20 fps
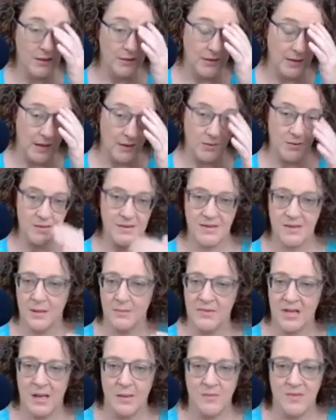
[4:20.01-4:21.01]
Now,
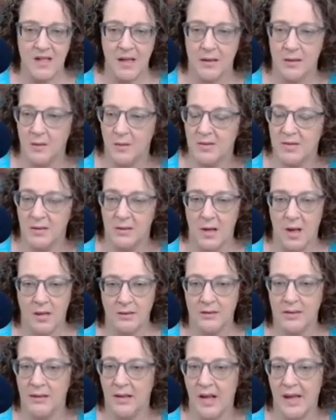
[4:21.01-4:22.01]
sometimes that goes
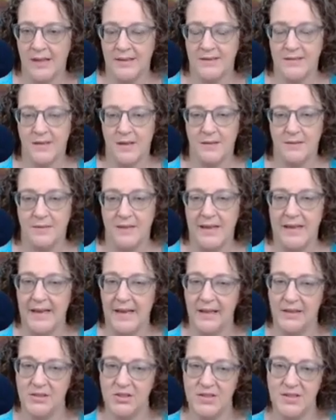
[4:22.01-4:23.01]
along the lines of an
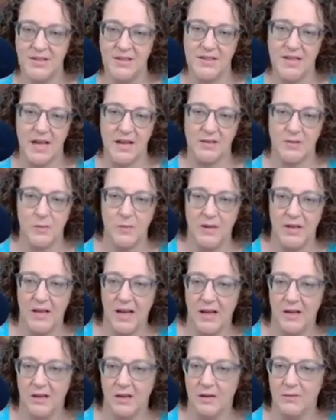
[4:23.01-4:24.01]
anxious attachment
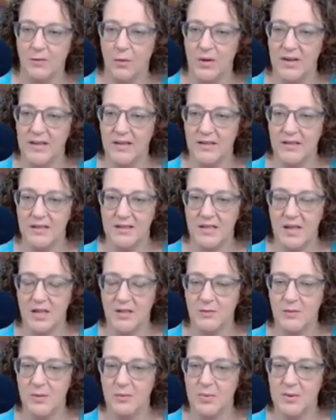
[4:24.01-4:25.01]
and an avoidant
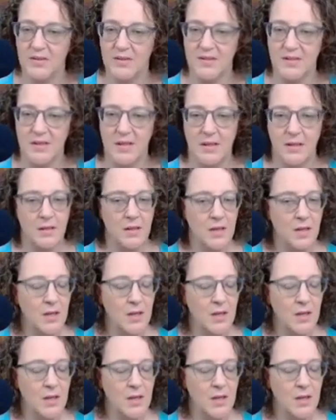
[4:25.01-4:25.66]
attachment person.